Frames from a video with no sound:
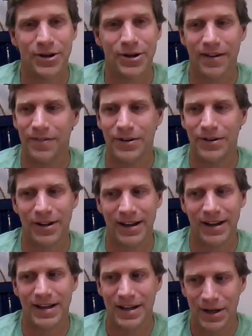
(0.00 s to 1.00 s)
And I feel
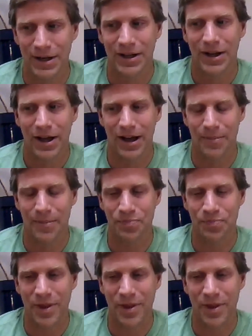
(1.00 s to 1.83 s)
like, um,